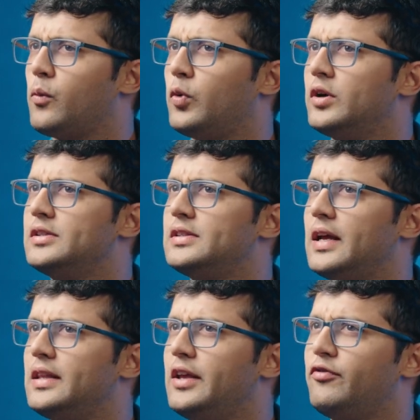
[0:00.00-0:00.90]
was
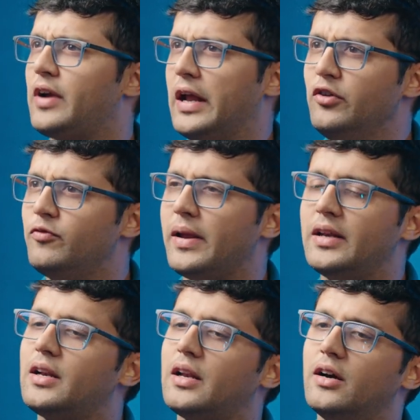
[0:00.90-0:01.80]
that they've kind of made
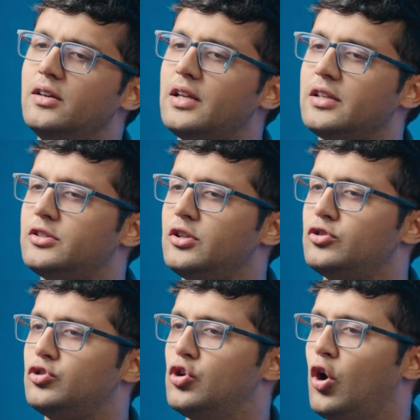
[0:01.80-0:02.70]
it clear that this
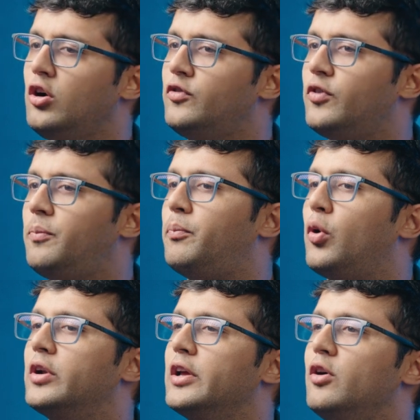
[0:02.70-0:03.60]
is not for
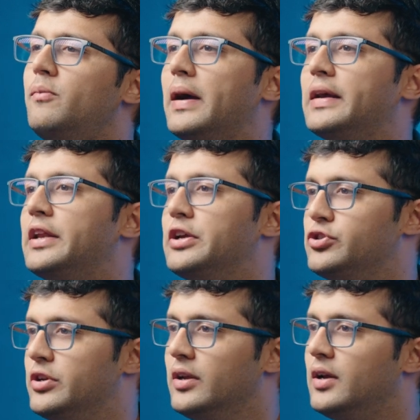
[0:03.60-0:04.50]
porting or
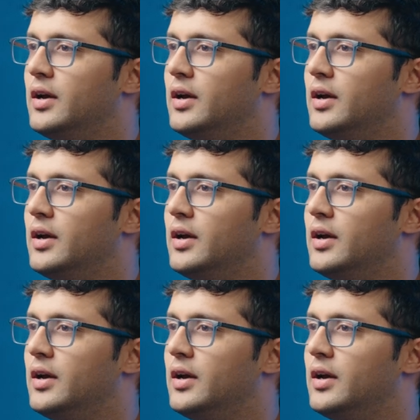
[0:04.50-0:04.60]
migration.